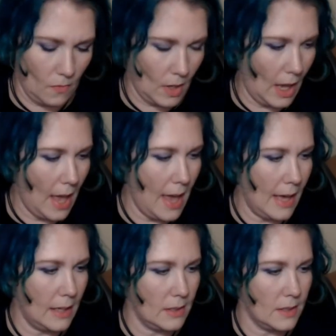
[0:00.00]

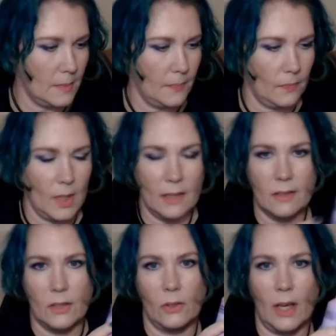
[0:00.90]
And it's still
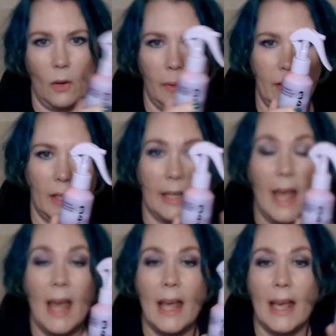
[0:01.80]
got oil on it.
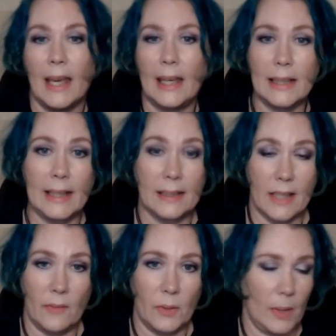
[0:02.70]
It leaked
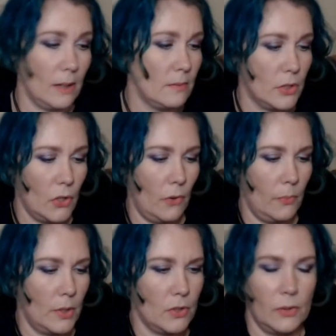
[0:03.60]
everywhere. So
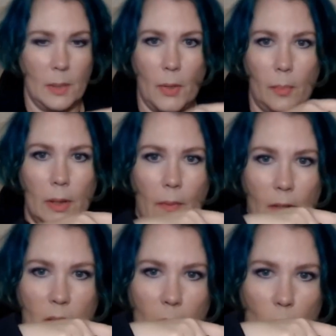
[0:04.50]
there's only probably this
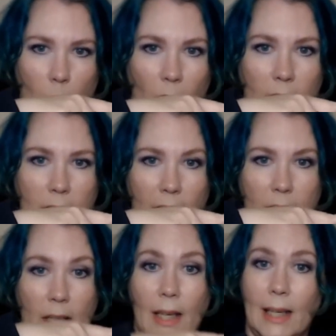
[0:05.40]
much product left
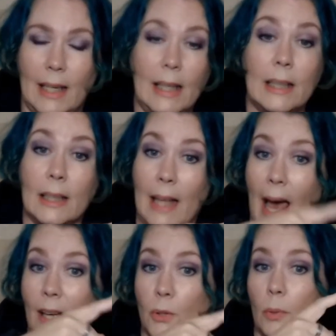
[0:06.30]
in the
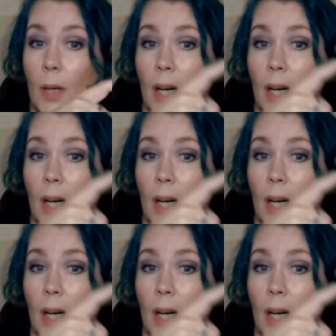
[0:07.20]
actual bottle.